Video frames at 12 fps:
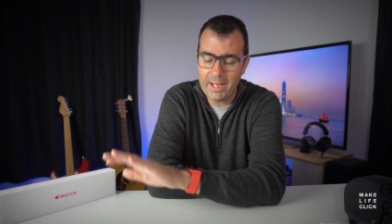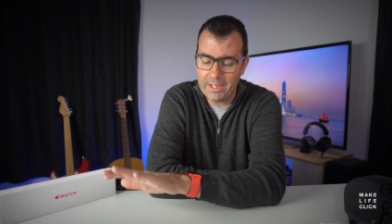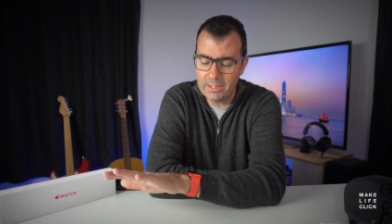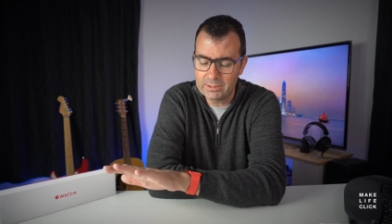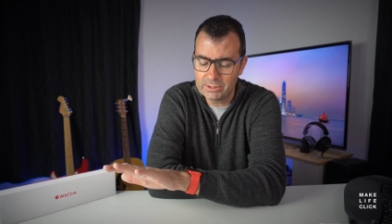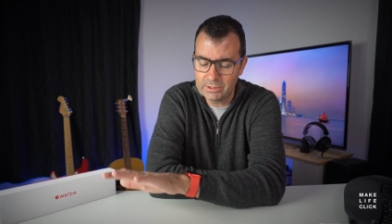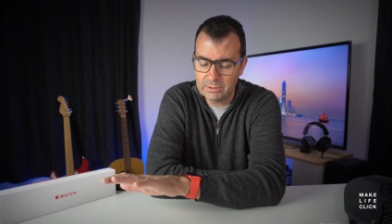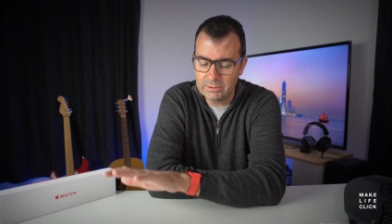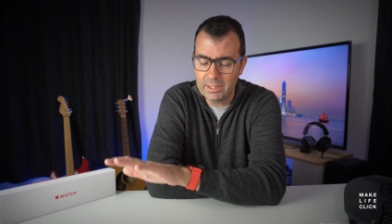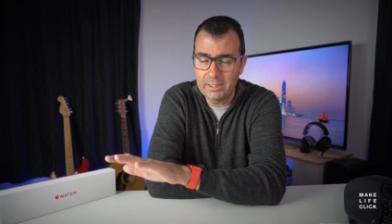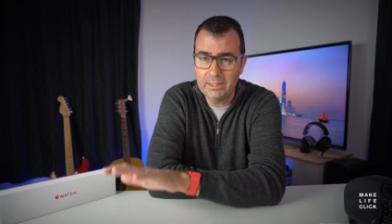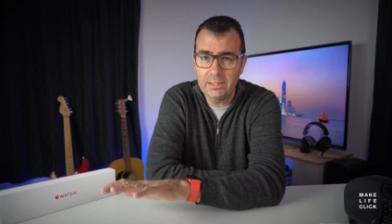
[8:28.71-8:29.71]
And it's still
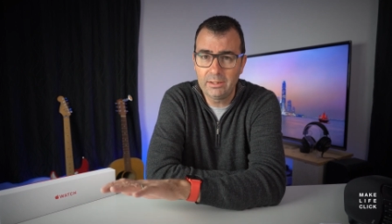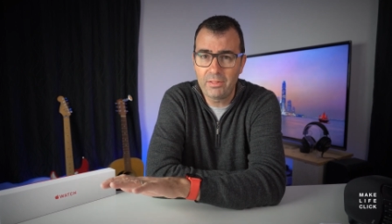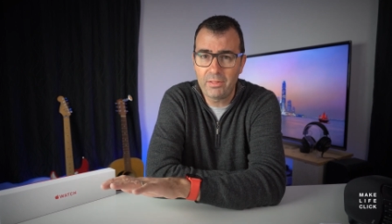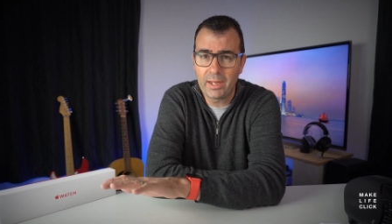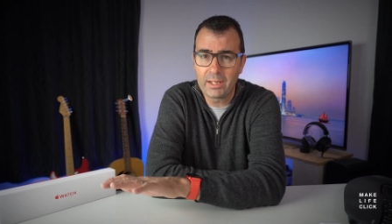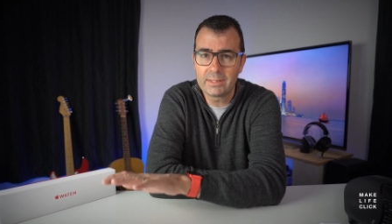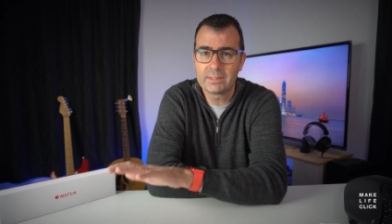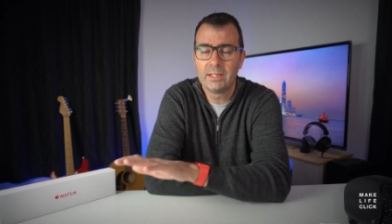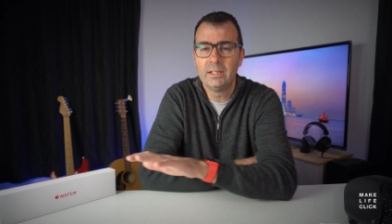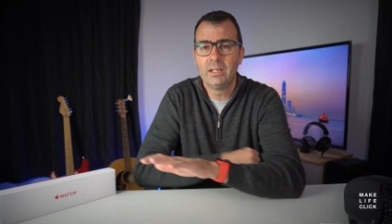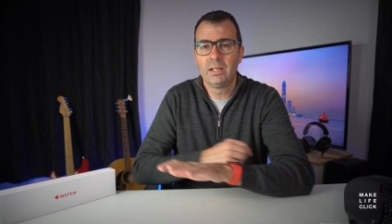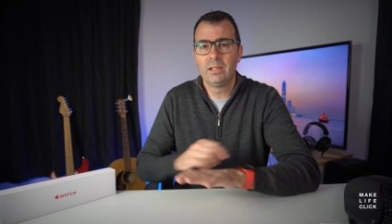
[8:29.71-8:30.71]
the little things
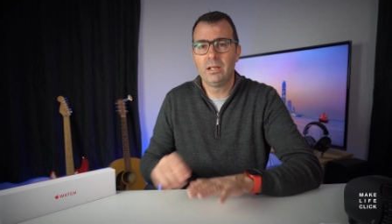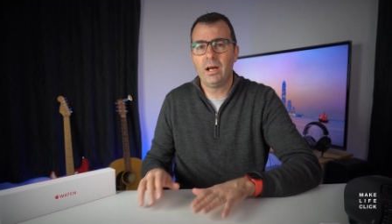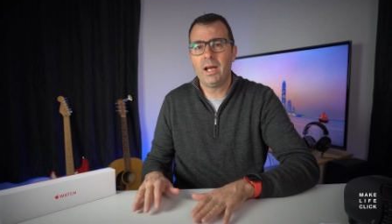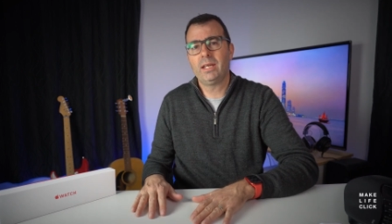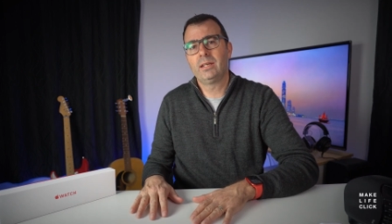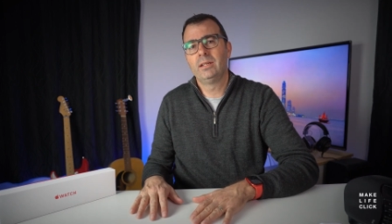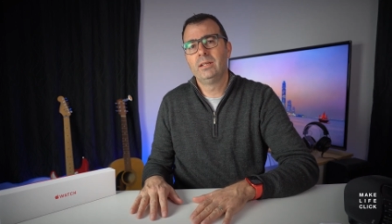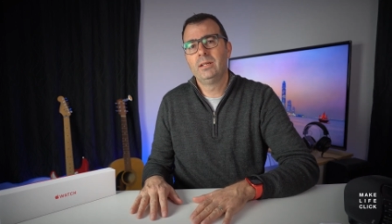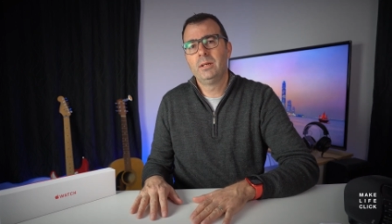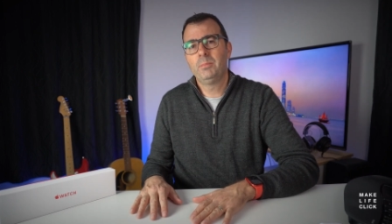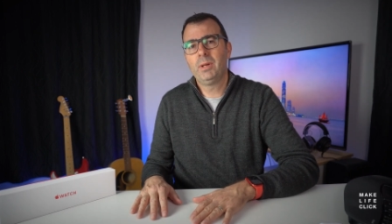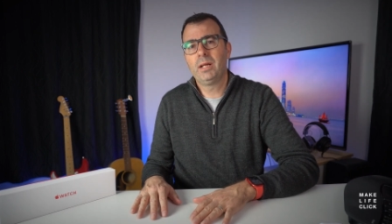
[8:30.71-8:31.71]
like
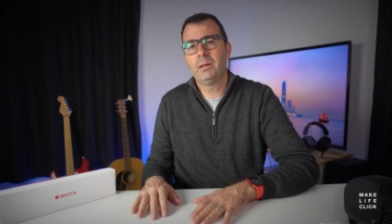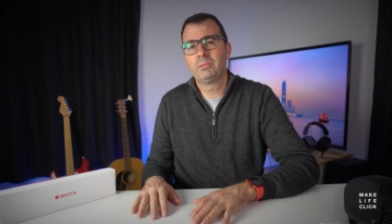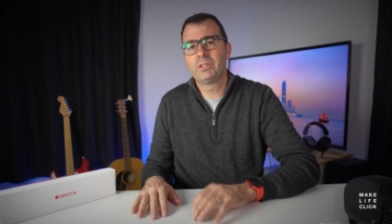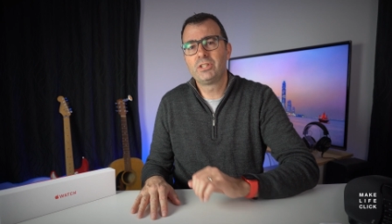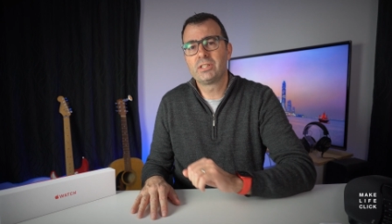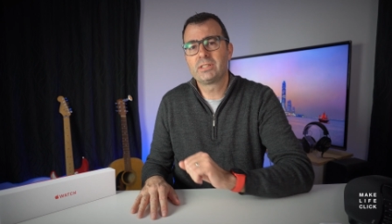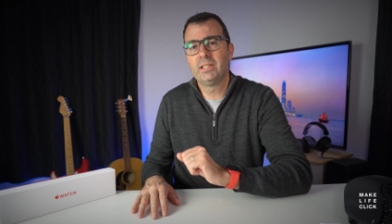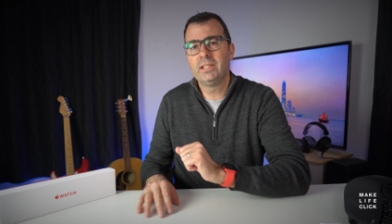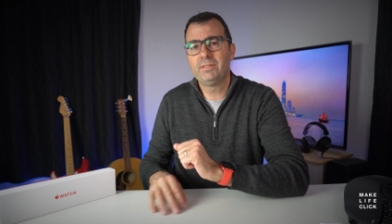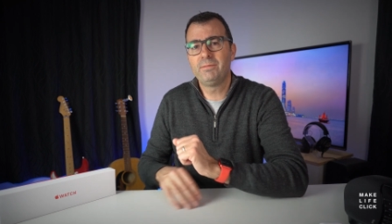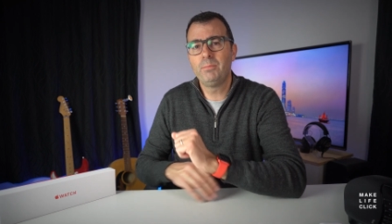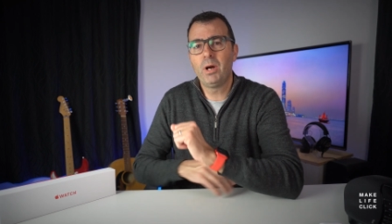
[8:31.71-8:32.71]
being able to just
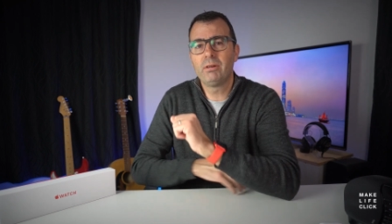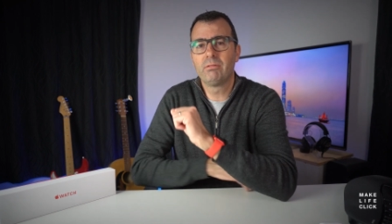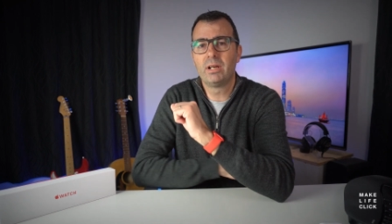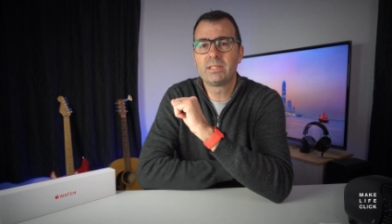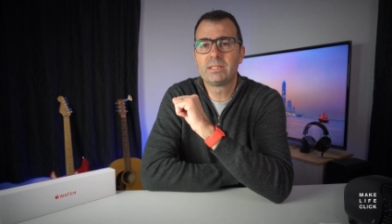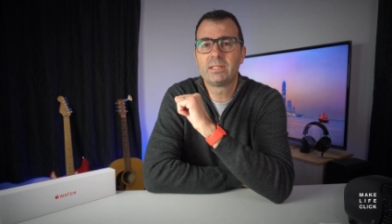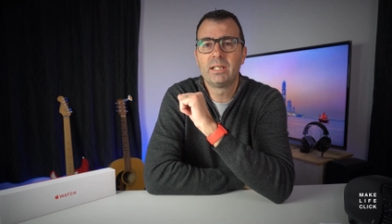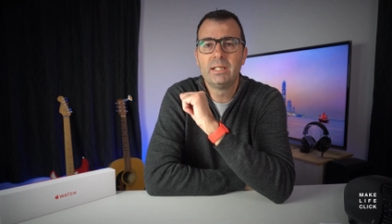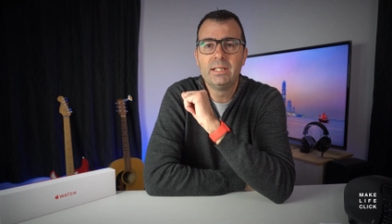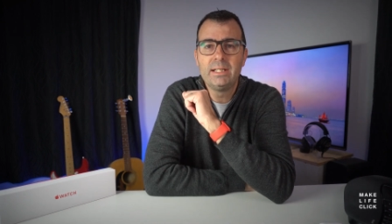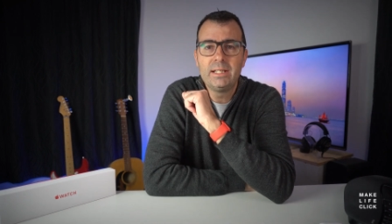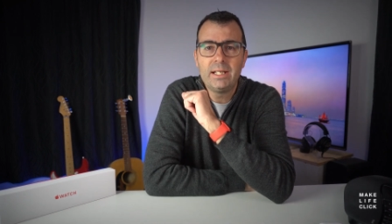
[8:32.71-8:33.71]
lift my wrist
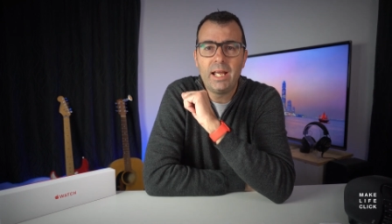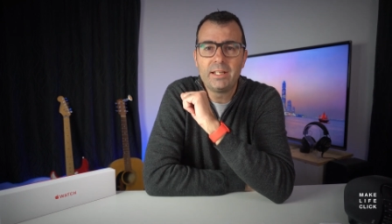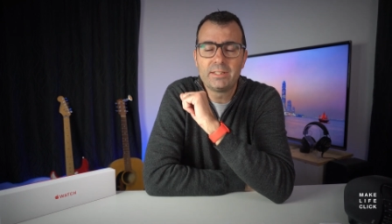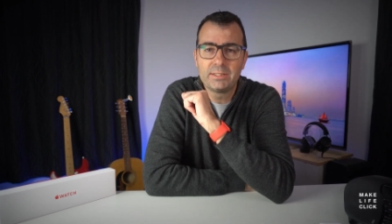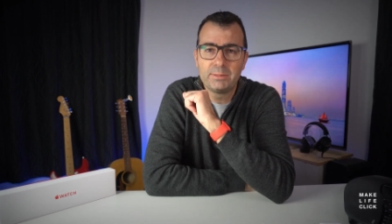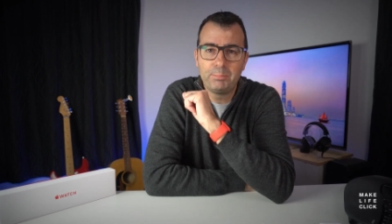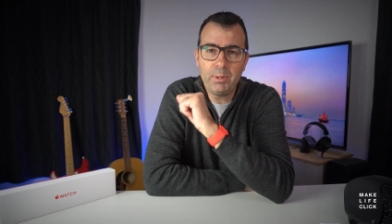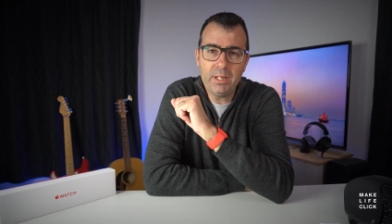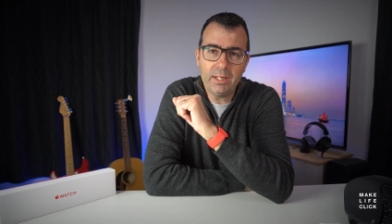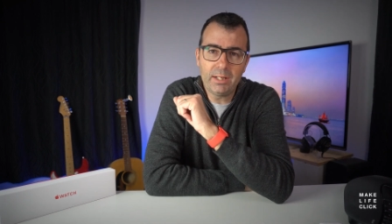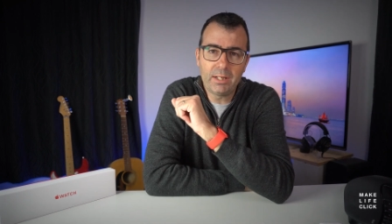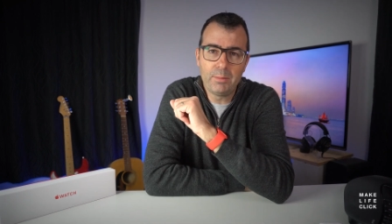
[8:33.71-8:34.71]
and
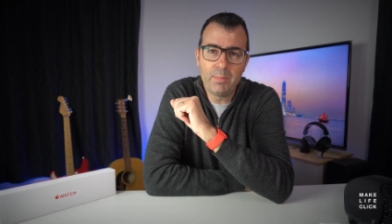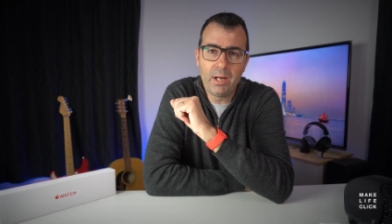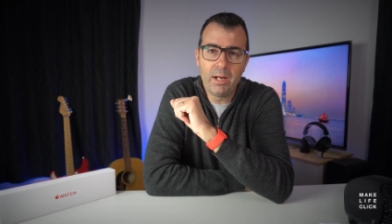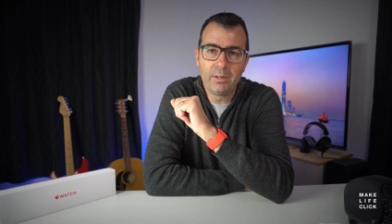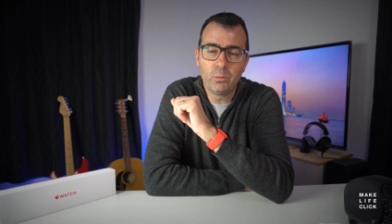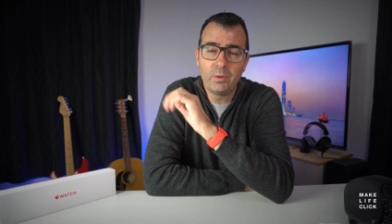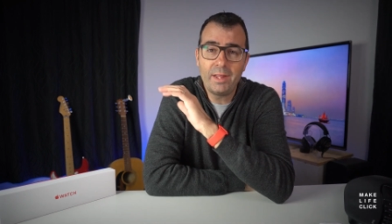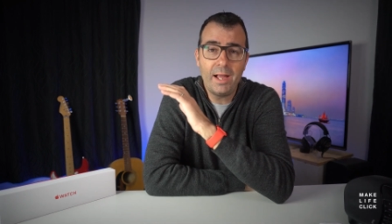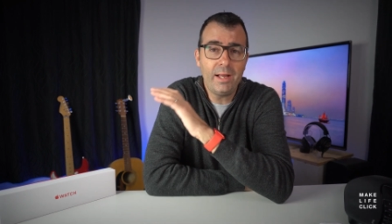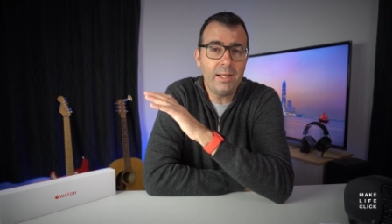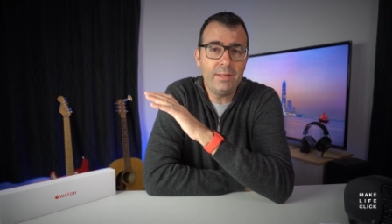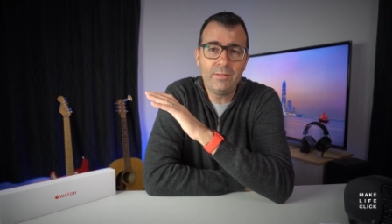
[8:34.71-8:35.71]
speak a command
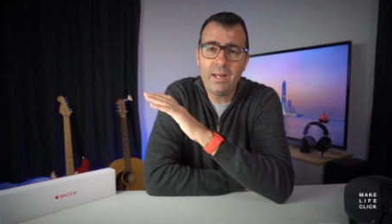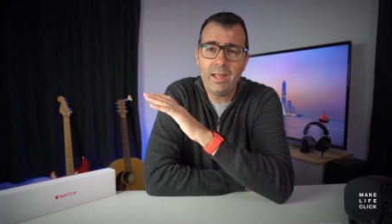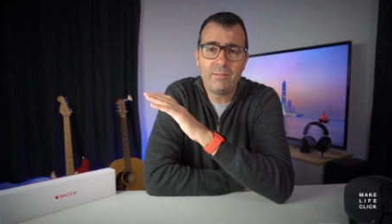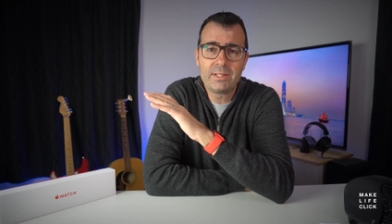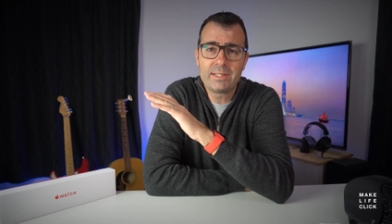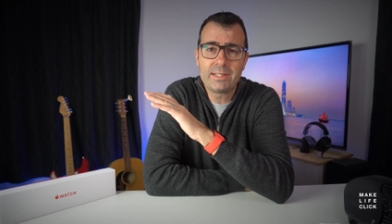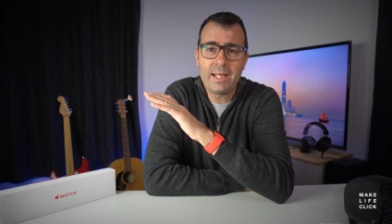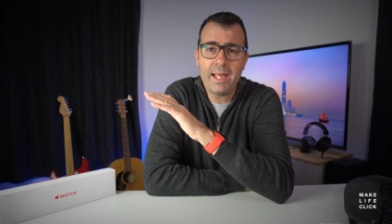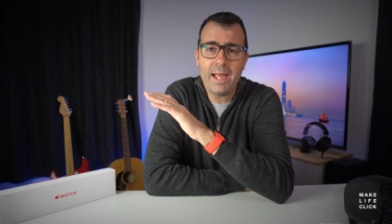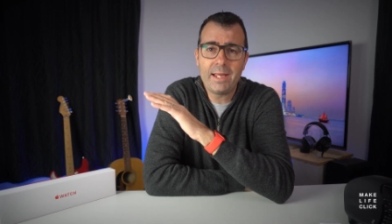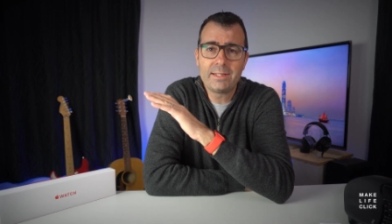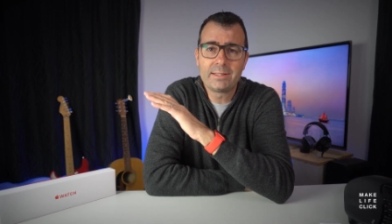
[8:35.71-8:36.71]
without even having to
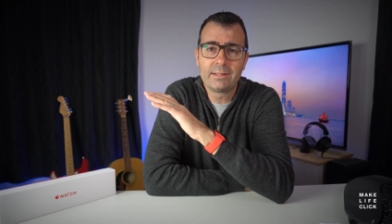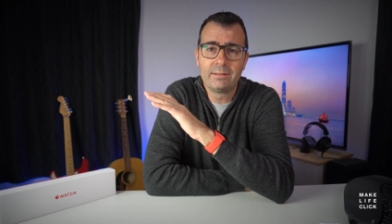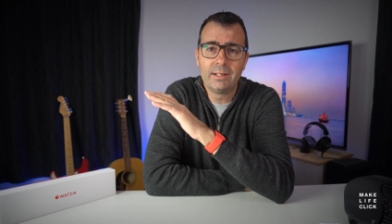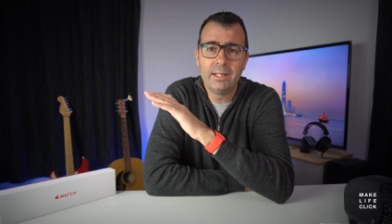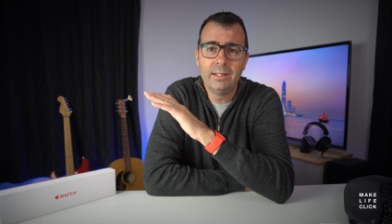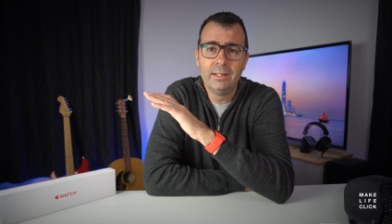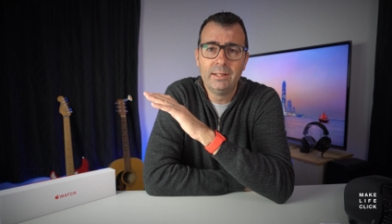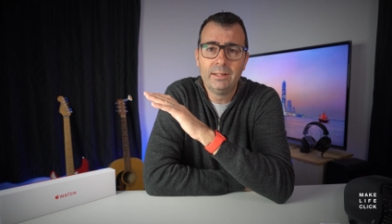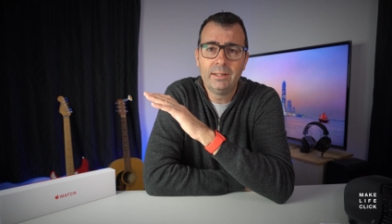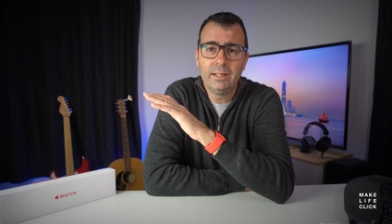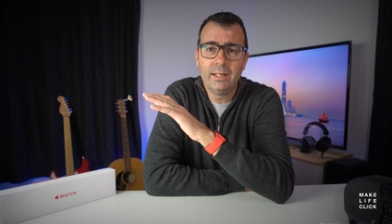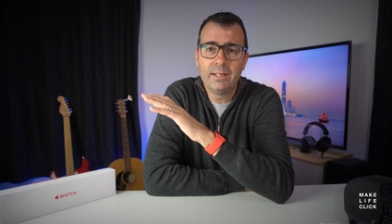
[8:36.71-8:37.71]
say, hey Siri,
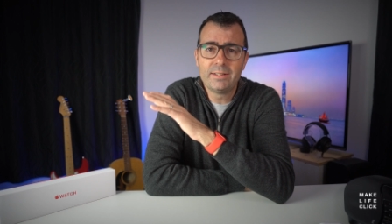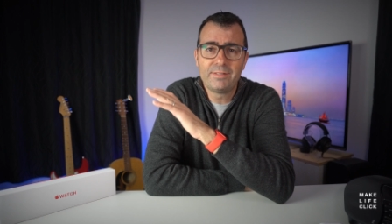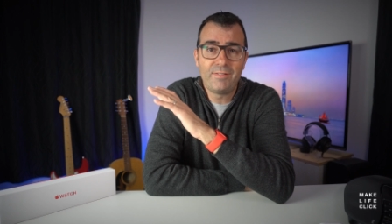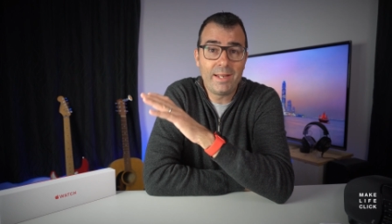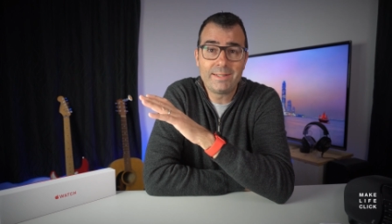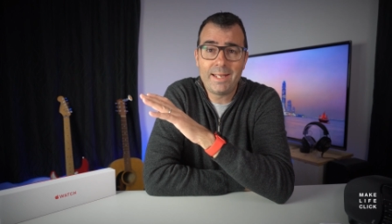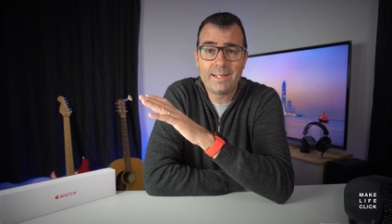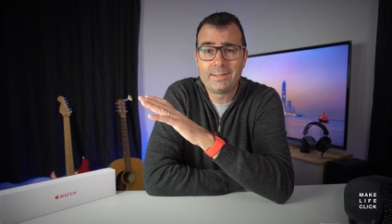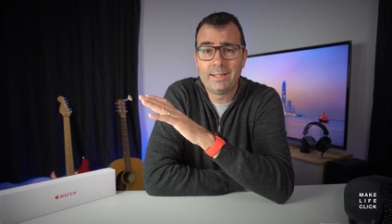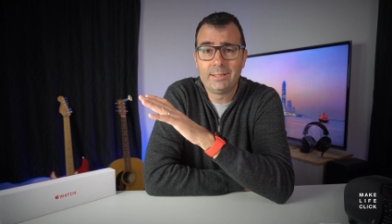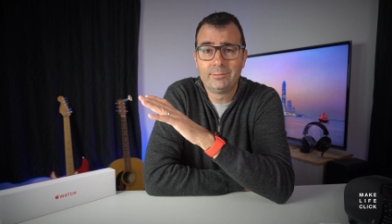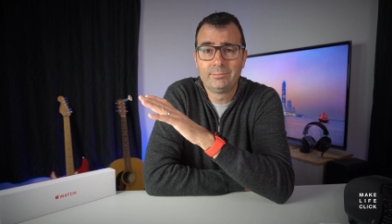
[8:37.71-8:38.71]
is
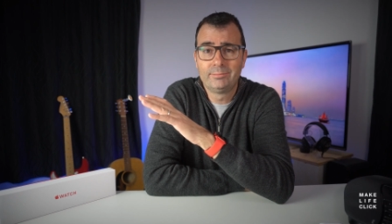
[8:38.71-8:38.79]
fantastic.